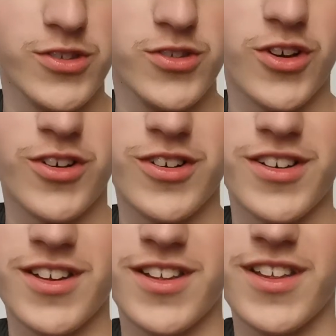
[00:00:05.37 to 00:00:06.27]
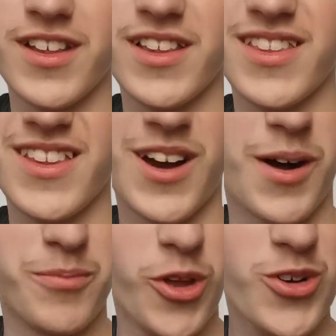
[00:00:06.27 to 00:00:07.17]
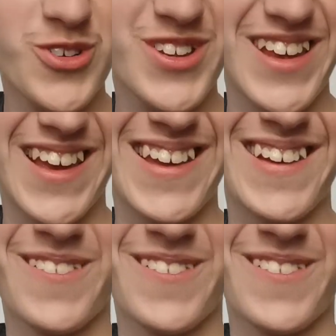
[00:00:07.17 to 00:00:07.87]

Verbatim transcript: song that I'm not good at.